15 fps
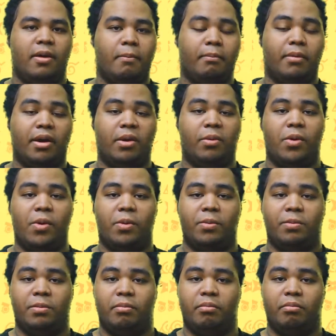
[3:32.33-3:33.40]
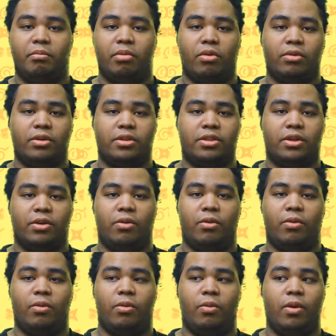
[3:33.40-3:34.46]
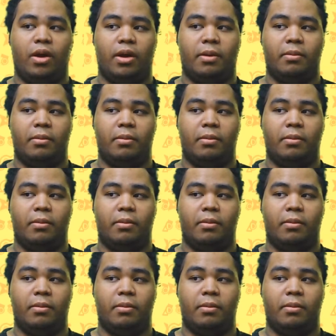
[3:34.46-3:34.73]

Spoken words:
But when Boruto